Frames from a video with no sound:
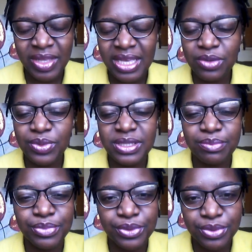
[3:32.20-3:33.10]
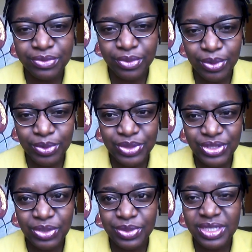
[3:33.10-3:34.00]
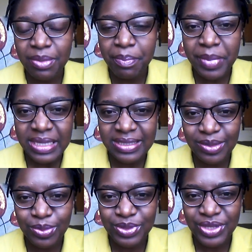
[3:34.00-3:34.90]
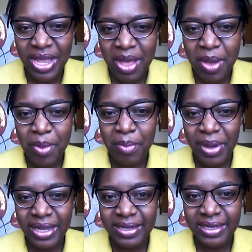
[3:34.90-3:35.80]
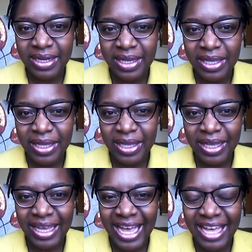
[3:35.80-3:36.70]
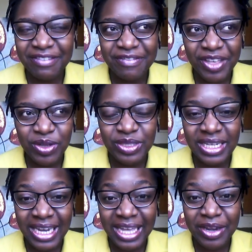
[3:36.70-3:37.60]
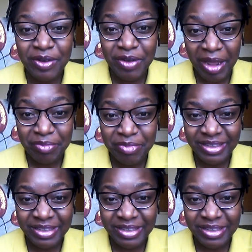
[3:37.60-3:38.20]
it was a beautiful launch. It was an amazing launch, but I felt like crap.